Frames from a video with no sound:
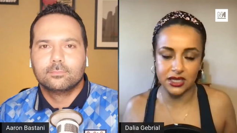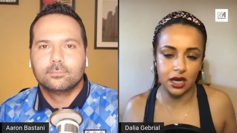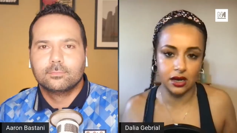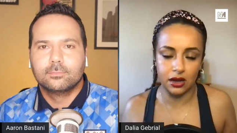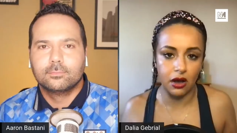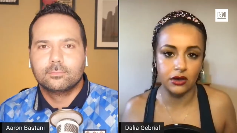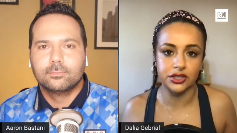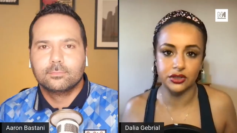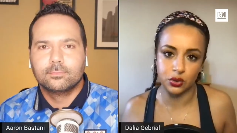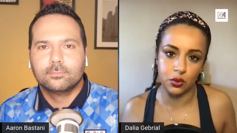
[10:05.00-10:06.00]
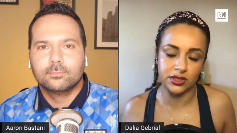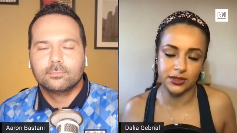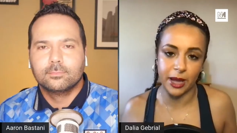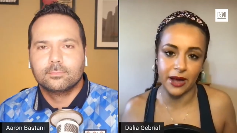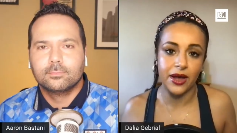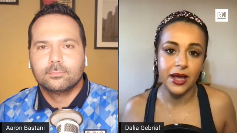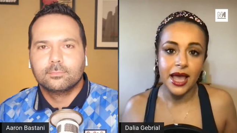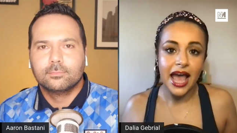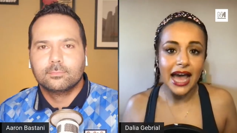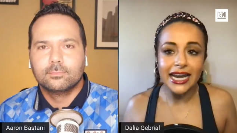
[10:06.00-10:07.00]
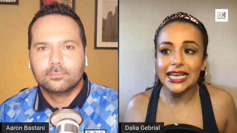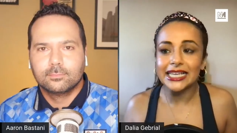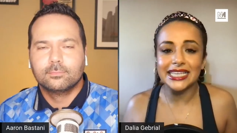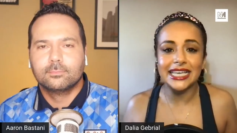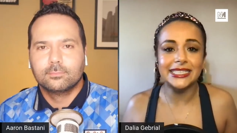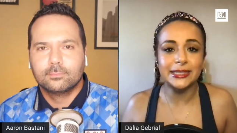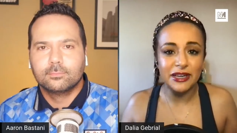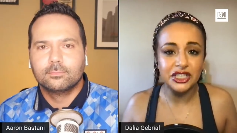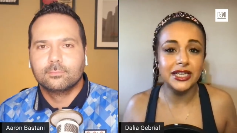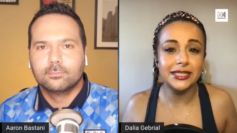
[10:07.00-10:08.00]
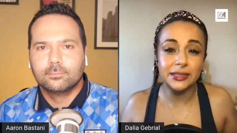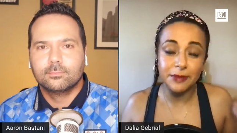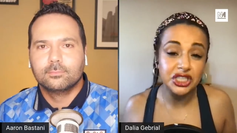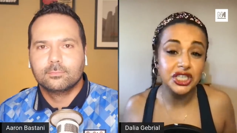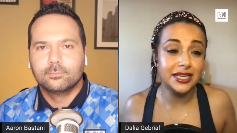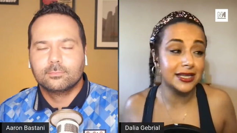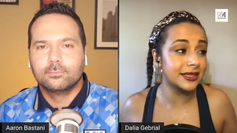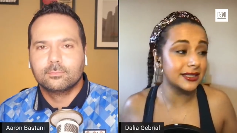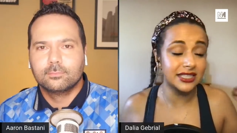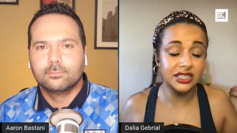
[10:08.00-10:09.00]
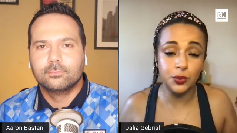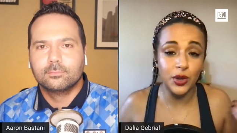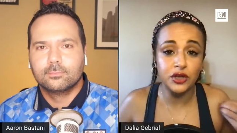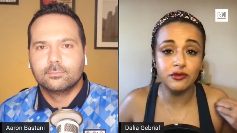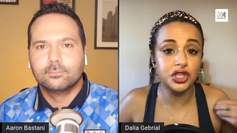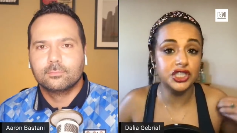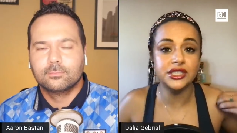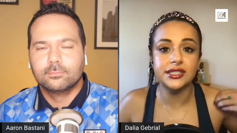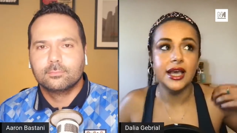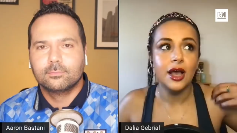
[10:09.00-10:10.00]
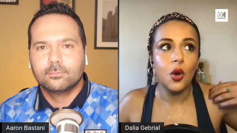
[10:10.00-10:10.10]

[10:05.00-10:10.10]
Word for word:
Speaker 1: that Tucker Carlson talks about. And it is especially, especially in a, when you've just